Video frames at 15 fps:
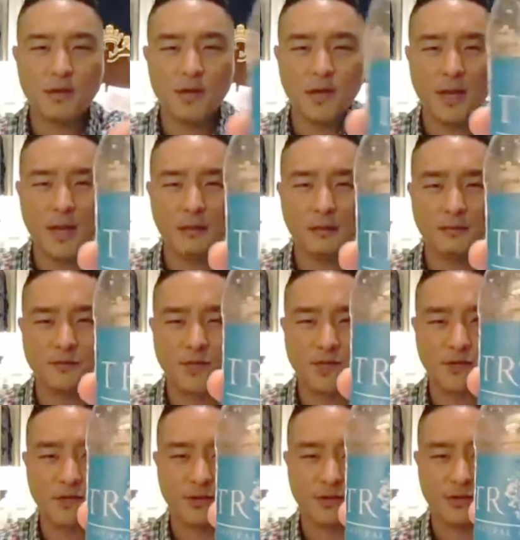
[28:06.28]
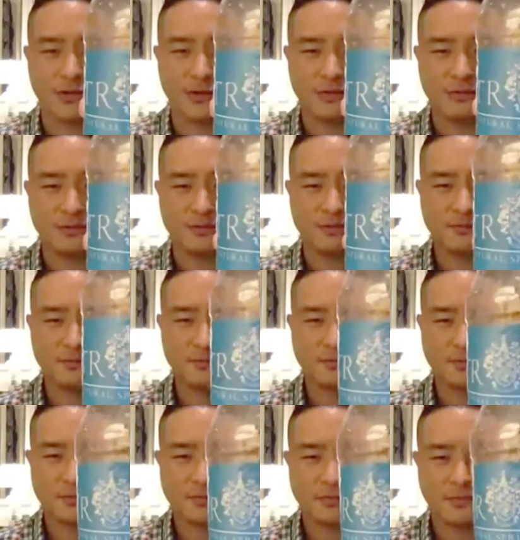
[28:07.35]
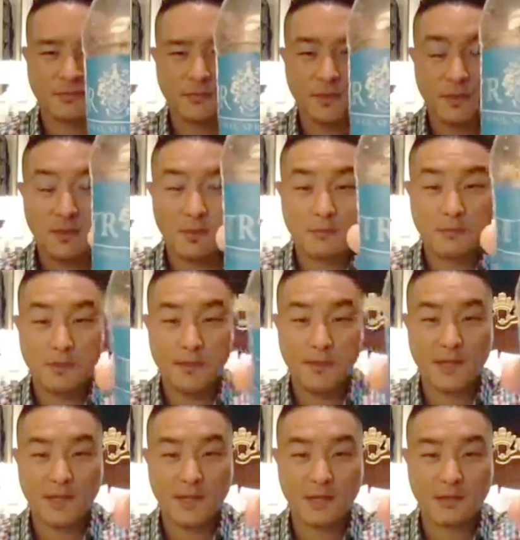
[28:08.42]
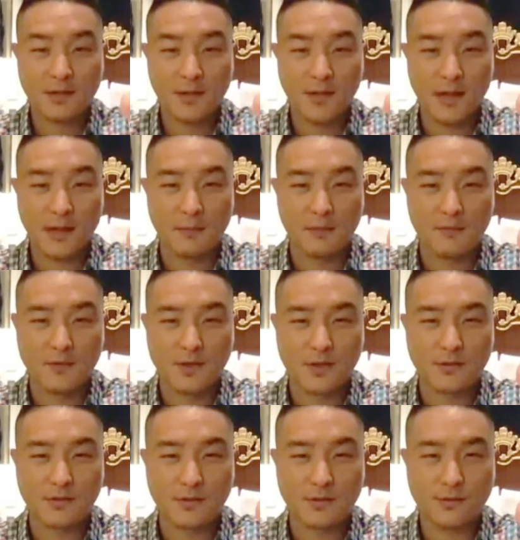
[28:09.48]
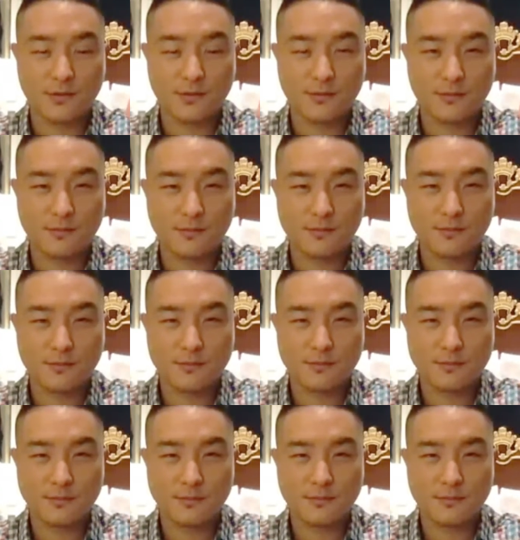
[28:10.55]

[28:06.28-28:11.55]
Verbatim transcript: Be healed in the name of Jesus. Be healed in the name of Jesus.